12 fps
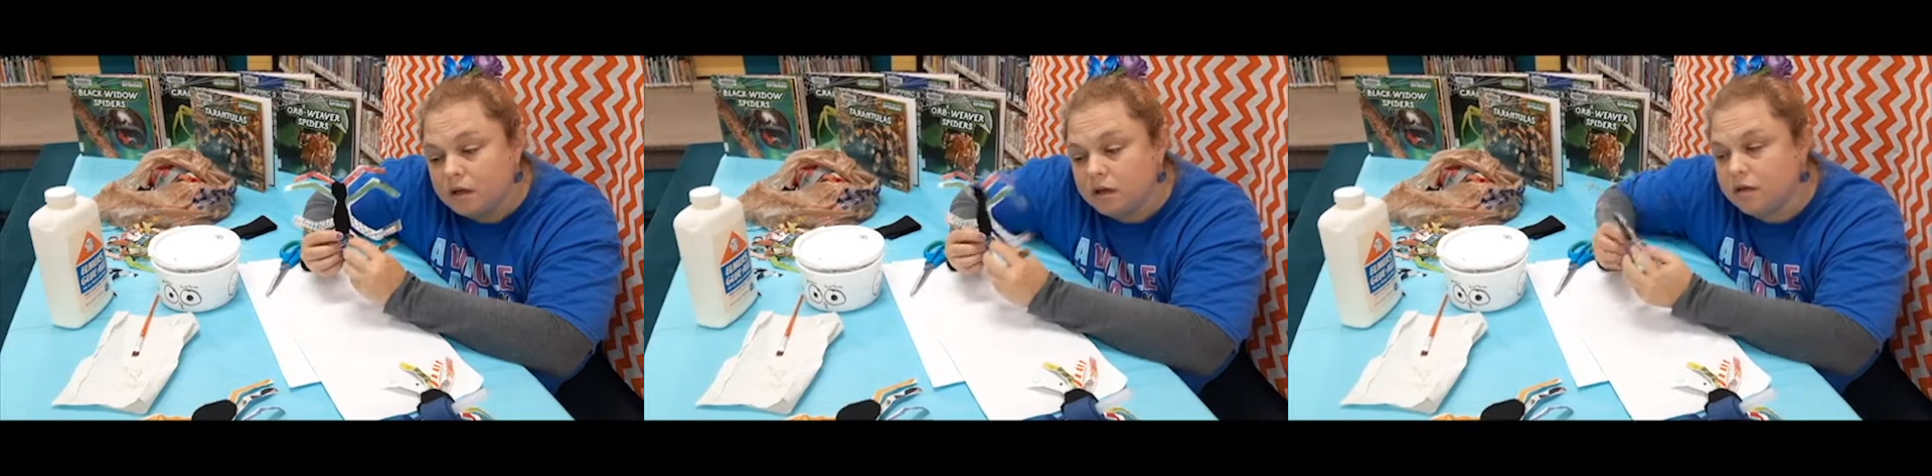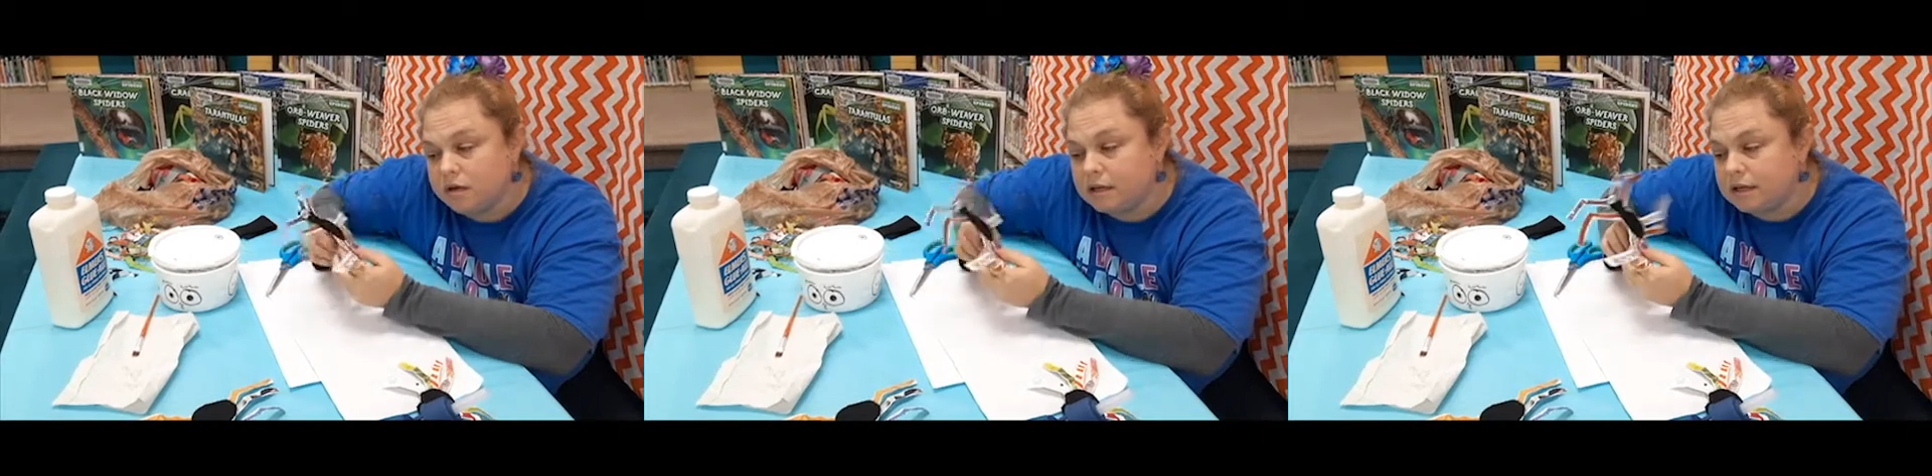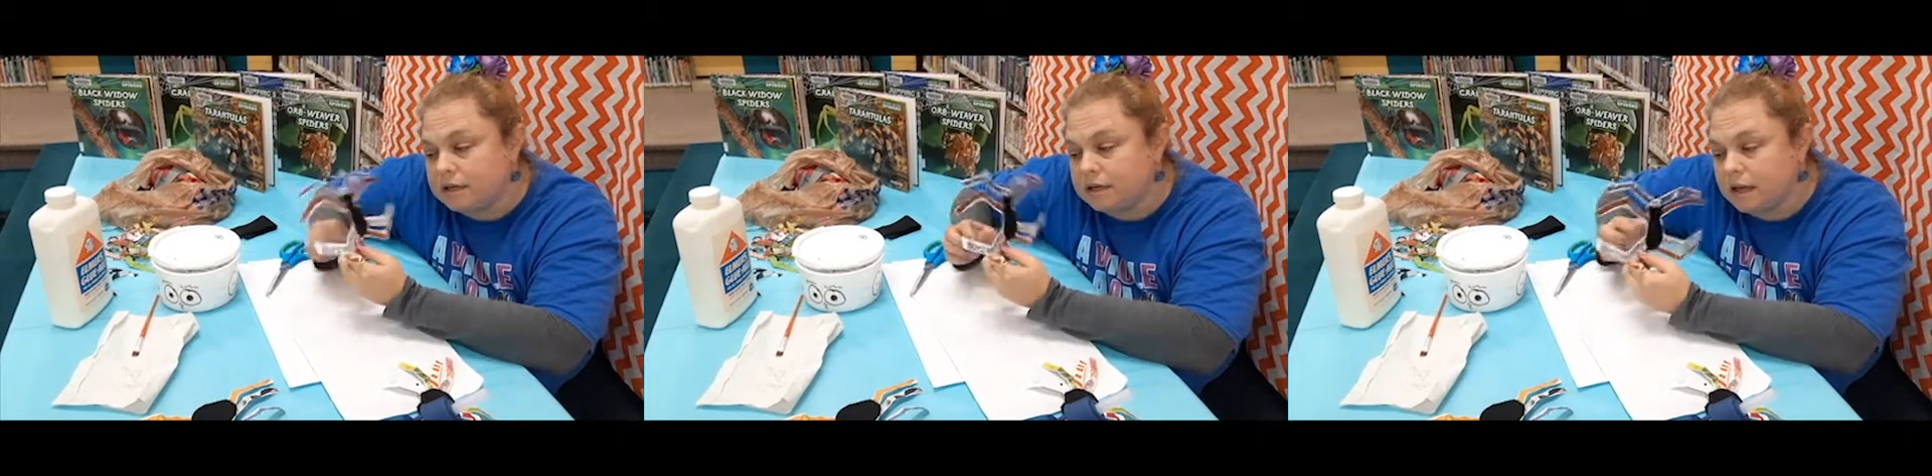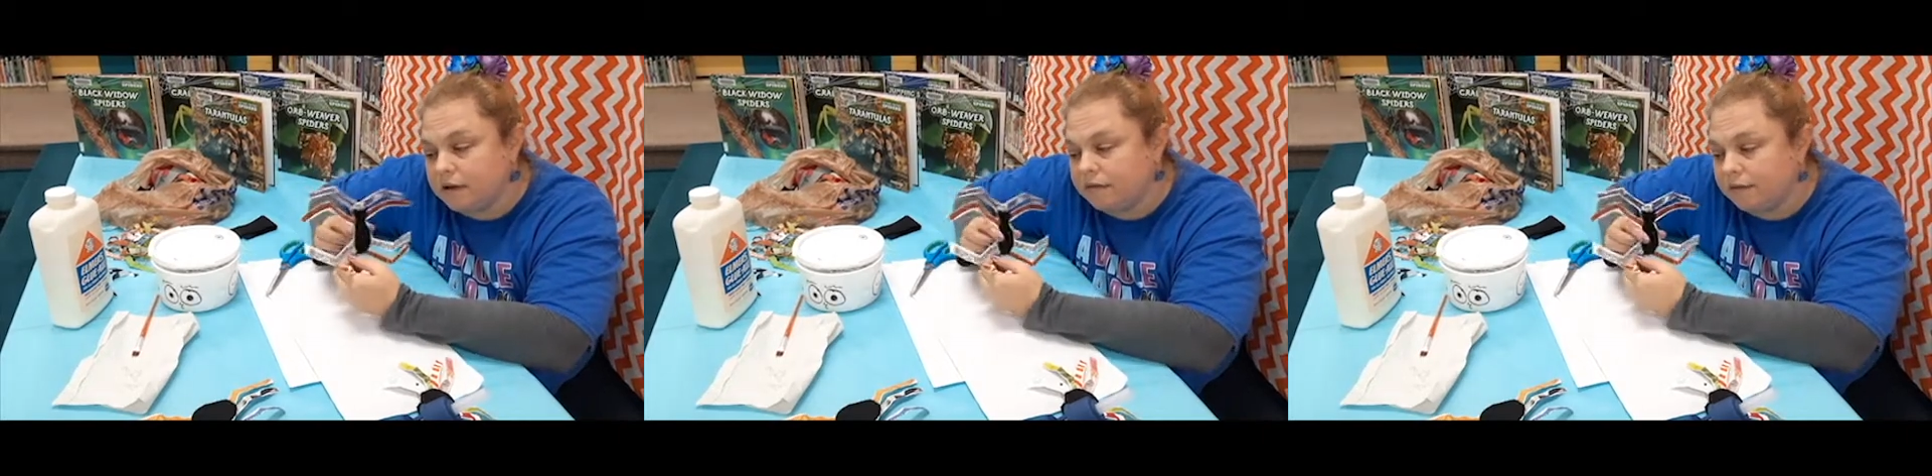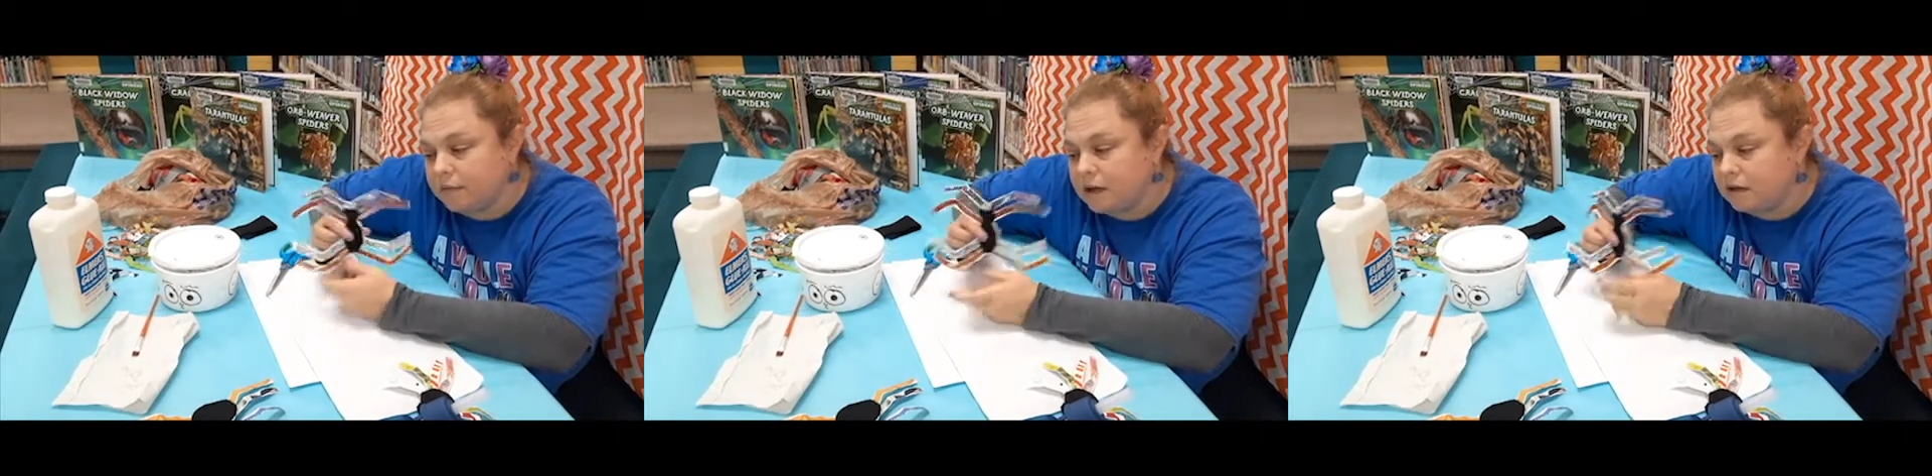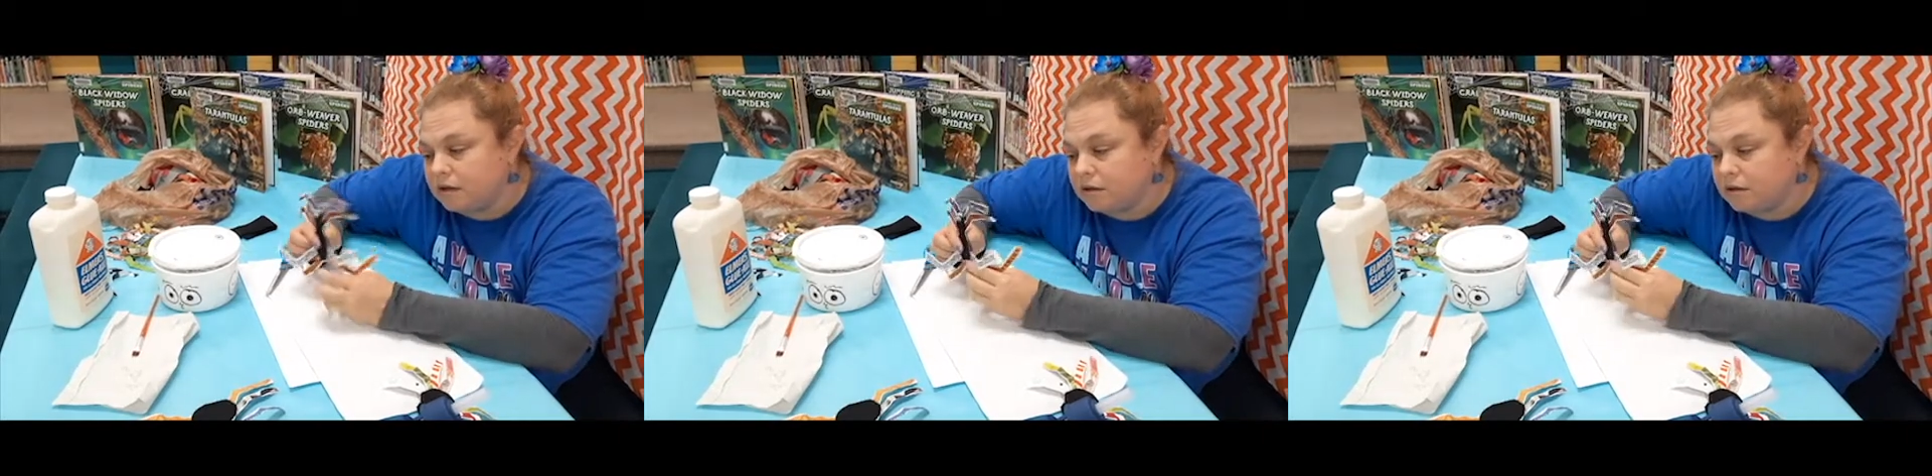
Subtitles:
you could see it from either